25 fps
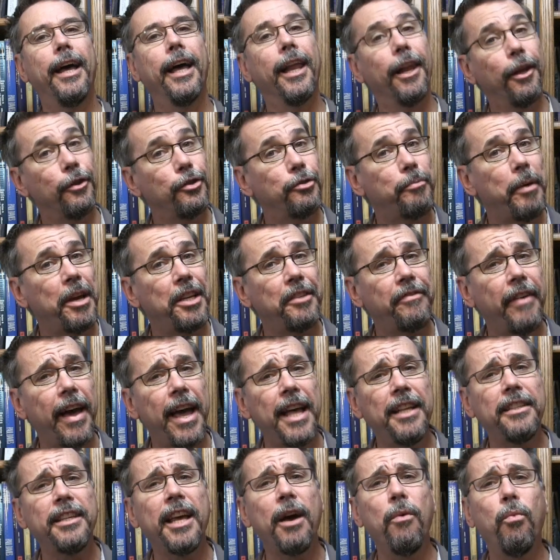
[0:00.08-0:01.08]
Hello space
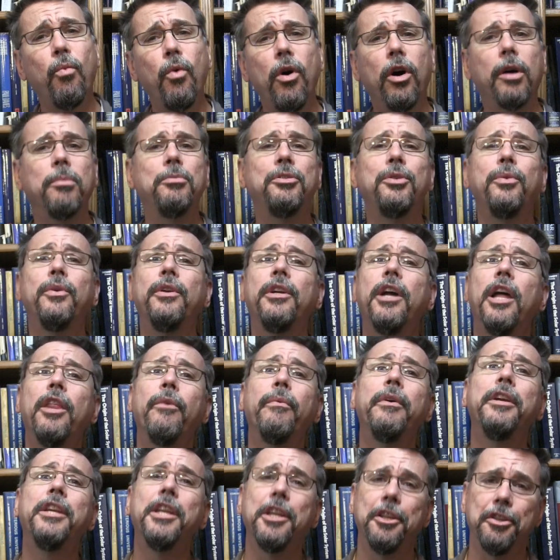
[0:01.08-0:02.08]
fans, and welcome to
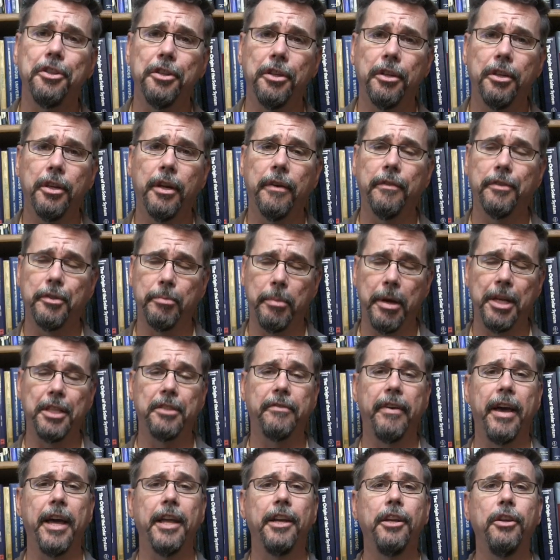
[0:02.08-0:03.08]
another edition of
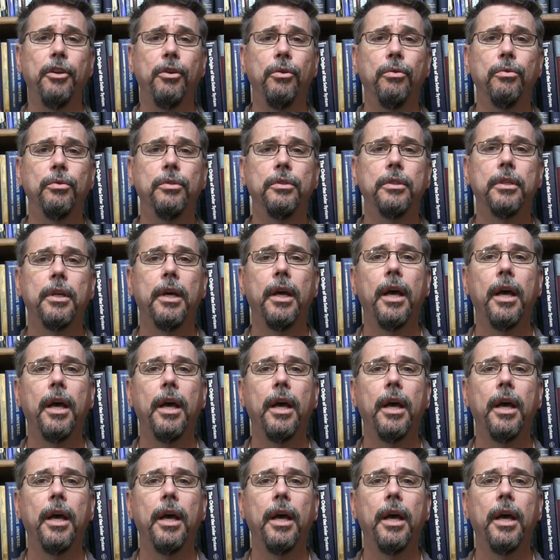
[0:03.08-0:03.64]
Space Fan News.